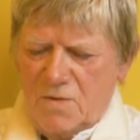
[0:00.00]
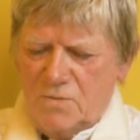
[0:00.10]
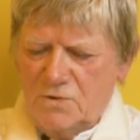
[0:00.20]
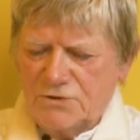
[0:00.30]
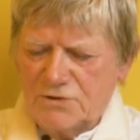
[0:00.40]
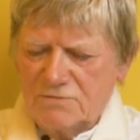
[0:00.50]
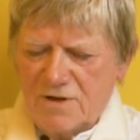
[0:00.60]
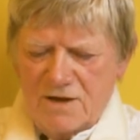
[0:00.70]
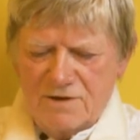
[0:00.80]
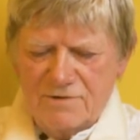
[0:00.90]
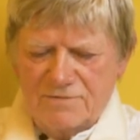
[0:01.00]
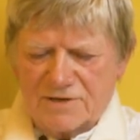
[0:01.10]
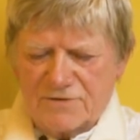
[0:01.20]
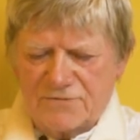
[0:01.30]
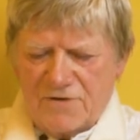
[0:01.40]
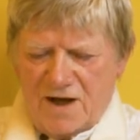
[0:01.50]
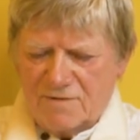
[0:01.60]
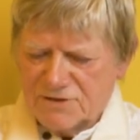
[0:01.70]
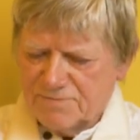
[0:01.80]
would you know that a fire was